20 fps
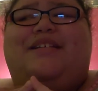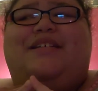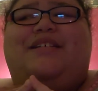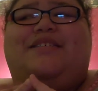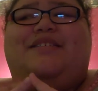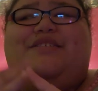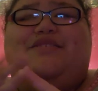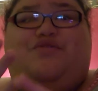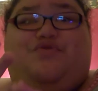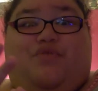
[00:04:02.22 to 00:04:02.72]

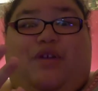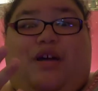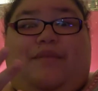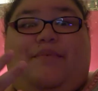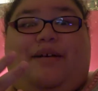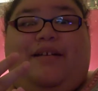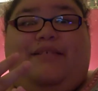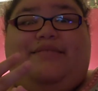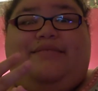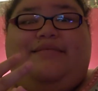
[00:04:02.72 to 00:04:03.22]
the
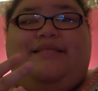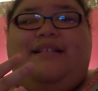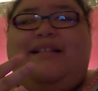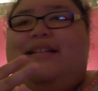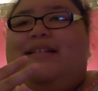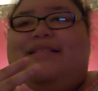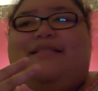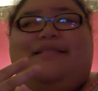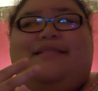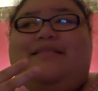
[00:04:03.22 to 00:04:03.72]
drama.
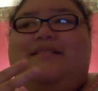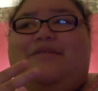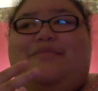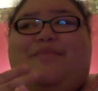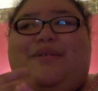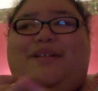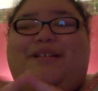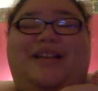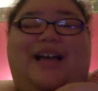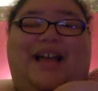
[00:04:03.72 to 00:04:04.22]

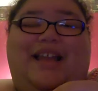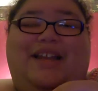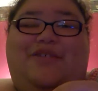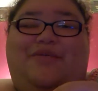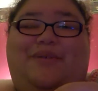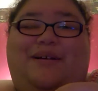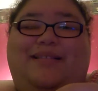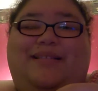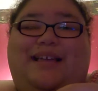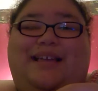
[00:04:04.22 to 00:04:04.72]
Nope, I don't
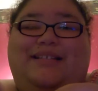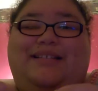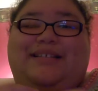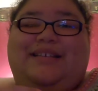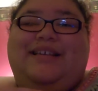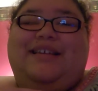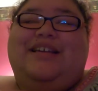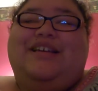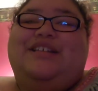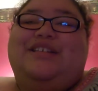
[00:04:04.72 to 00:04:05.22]
want that.
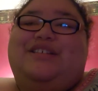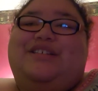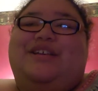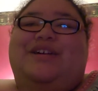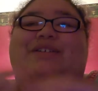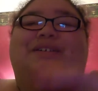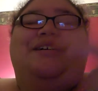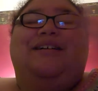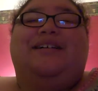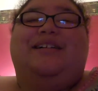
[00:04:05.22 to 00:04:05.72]

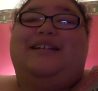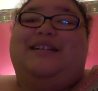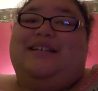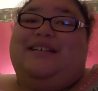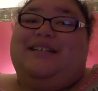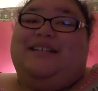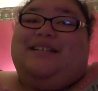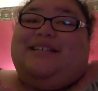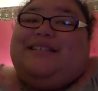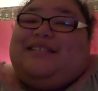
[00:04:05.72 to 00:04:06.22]
So
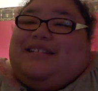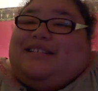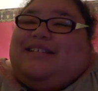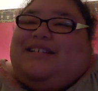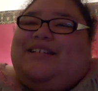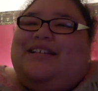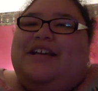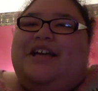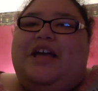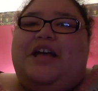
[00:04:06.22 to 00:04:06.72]

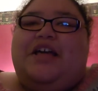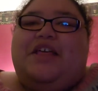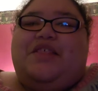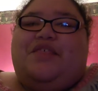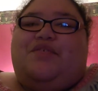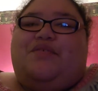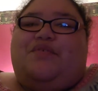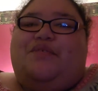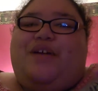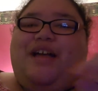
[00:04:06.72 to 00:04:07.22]

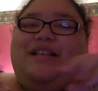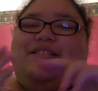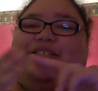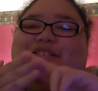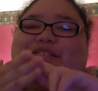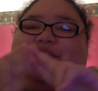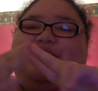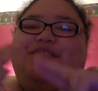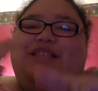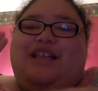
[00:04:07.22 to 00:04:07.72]

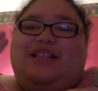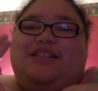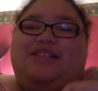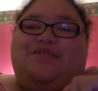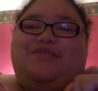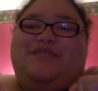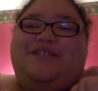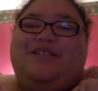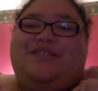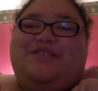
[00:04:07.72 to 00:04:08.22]
that's
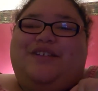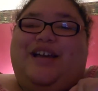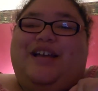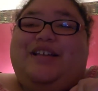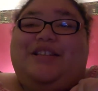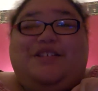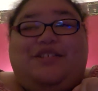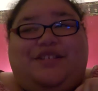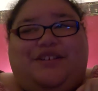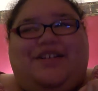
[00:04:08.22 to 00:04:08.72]
three
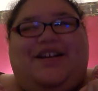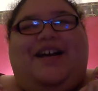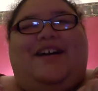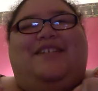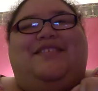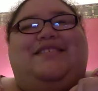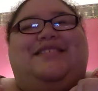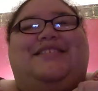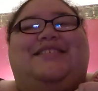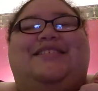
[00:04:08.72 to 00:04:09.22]
strikes. You're
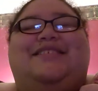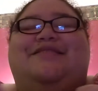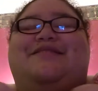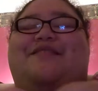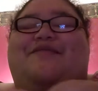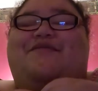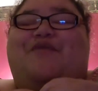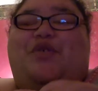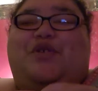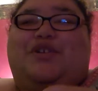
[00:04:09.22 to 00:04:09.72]
out.
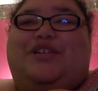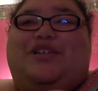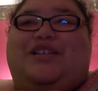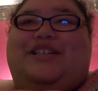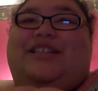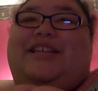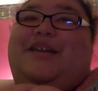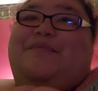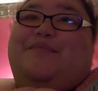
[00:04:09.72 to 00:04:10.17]
Unfortunately, I'm